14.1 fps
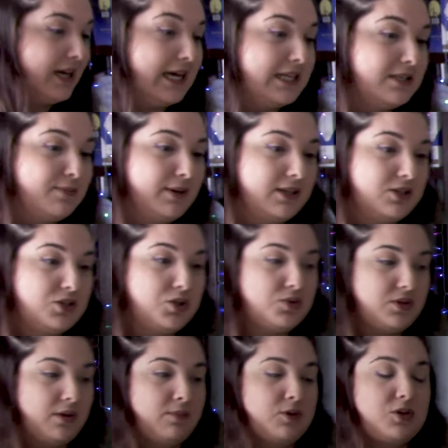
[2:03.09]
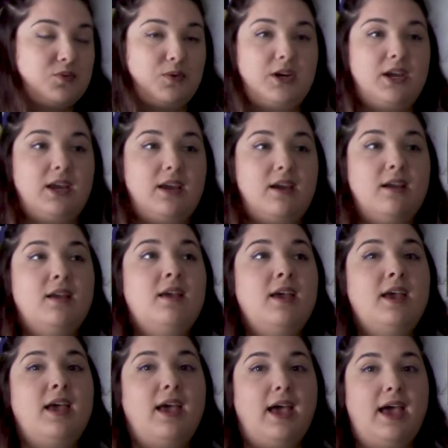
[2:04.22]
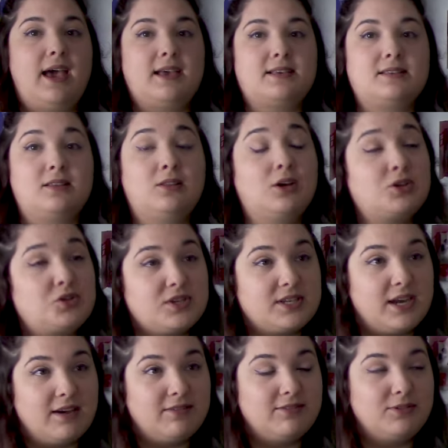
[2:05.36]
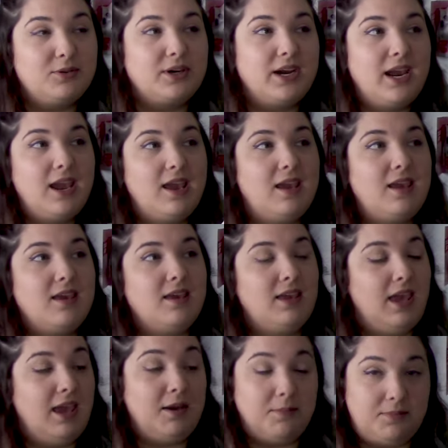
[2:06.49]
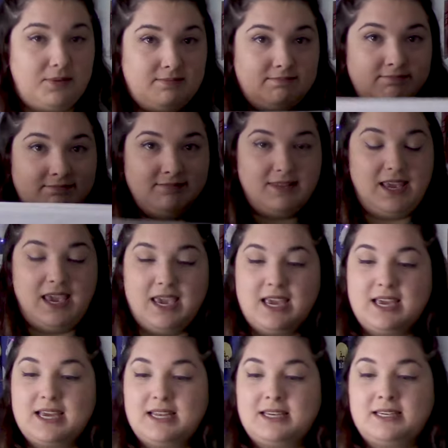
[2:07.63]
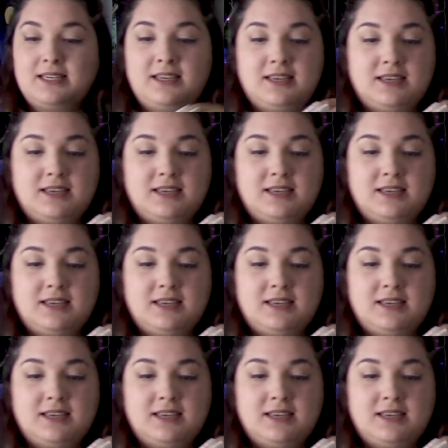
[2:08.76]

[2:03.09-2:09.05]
I spent two summers working as laundry staff for a camp and